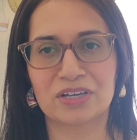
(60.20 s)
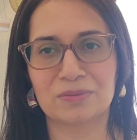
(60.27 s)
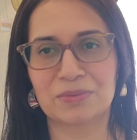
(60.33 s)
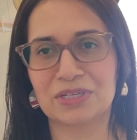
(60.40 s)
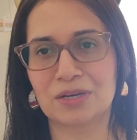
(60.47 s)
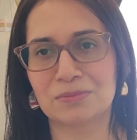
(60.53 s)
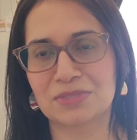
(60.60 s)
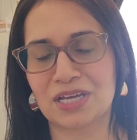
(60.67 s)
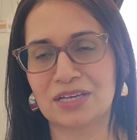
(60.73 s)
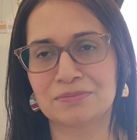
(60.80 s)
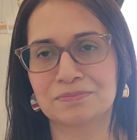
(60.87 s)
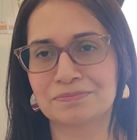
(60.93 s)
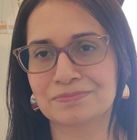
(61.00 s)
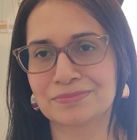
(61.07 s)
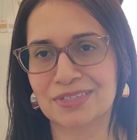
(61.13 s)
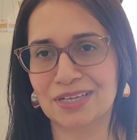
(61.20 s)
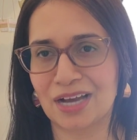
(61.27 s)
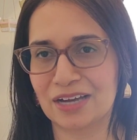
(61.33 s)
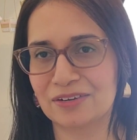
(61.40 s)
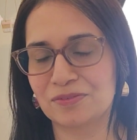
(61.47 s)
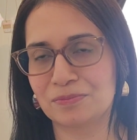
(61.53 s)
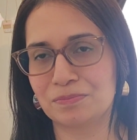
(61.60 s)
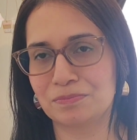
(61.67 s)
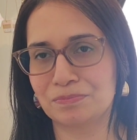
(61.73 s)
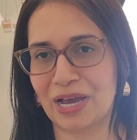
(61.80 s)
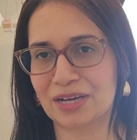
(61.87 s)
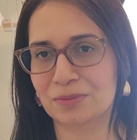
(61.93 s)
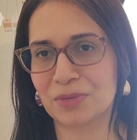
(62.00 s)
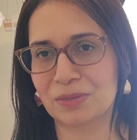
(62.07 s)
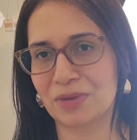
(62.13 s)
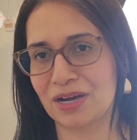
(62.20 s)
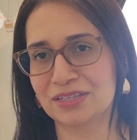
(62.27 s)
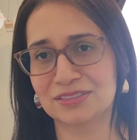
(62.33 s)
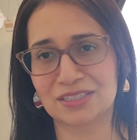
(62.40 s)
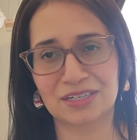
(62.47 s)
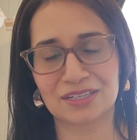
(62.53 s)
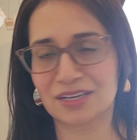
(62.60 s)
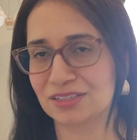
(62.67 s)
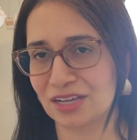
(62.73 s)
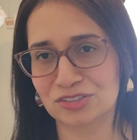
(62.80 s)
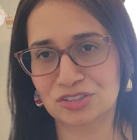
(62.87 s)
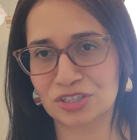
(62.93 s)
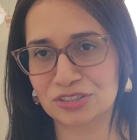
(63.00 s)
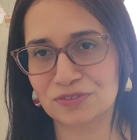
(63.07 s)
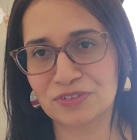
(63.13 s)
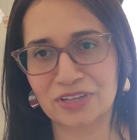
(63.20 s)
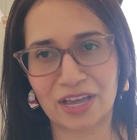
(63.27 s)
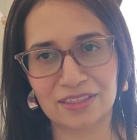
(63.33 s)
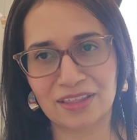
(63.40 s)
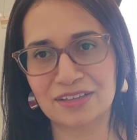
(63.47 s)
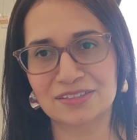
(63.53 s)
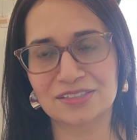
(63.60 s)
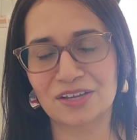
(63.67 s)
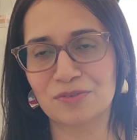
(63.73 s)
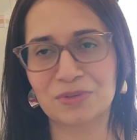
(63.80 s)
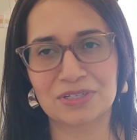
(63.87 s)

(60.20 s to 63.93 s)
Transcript: it becomes like kind of back in my mind and I start to forget that stuff,